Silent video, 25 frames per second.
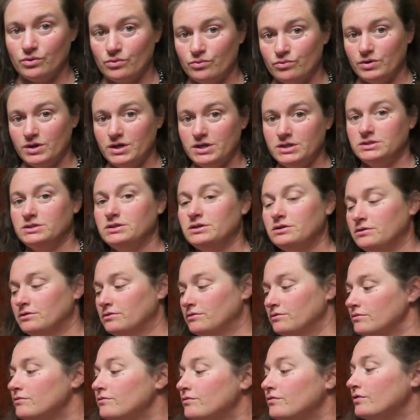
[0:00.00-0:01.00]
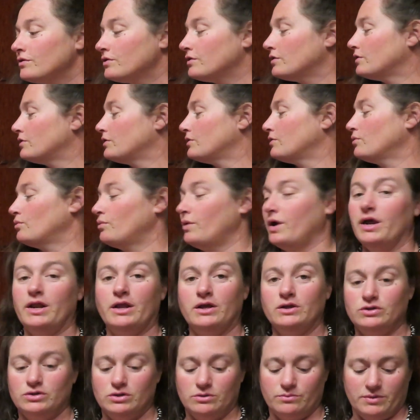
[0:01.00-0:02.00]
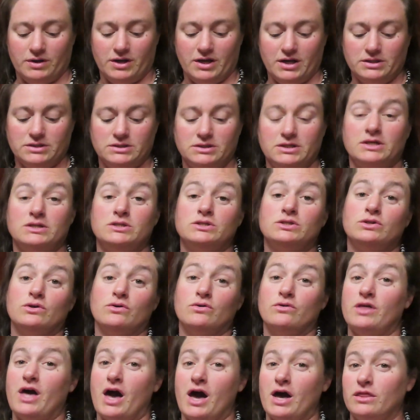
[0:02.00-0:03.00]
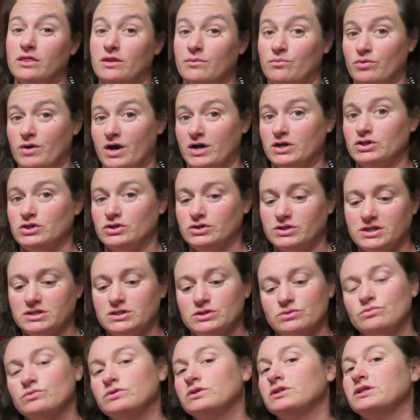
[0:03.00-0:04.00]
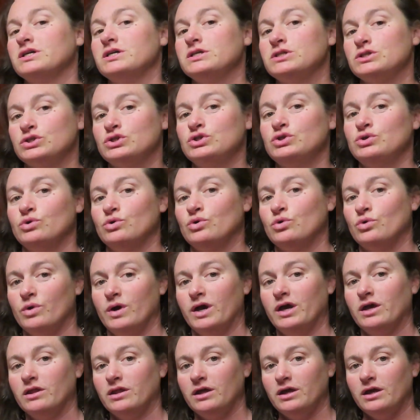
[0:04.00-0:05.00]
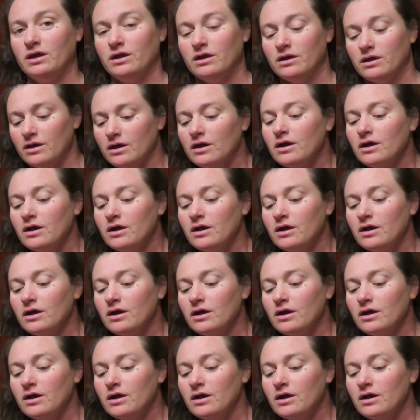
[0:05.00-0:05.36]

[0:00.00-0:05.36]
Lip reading: the reason for waiting 2 minutes is so that the pressure doesn't release too quickly,